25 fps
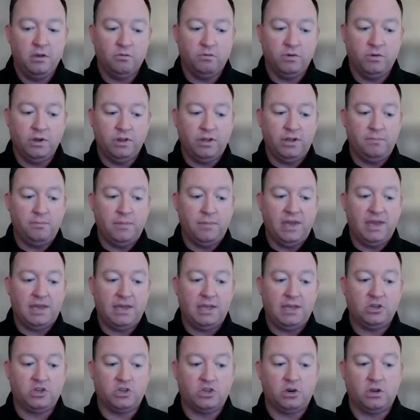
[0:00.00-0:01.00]
really
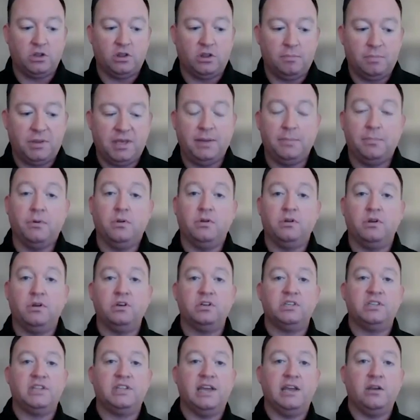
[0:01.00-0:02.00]
making sure that people
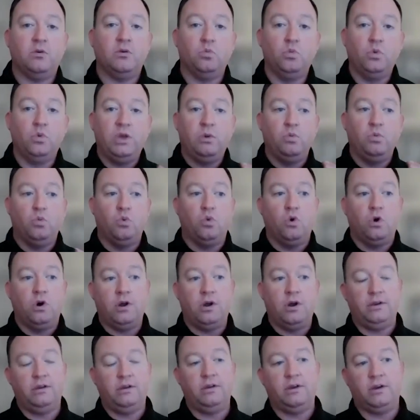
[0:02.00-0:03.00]
understand we want